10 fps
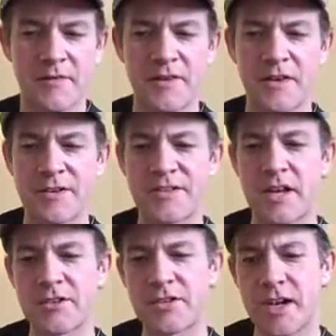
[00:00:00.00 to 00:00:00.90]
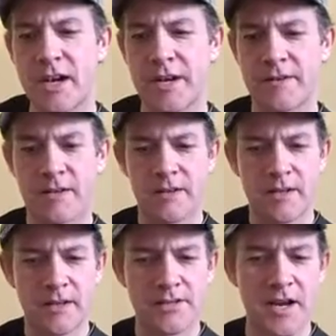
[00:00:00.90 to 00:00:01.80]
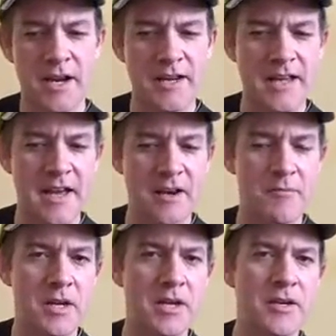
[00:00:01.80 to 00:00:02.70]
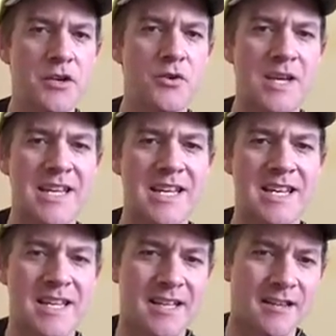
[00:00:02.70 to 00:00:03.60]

to feel the sunshine shining down on me and you, E.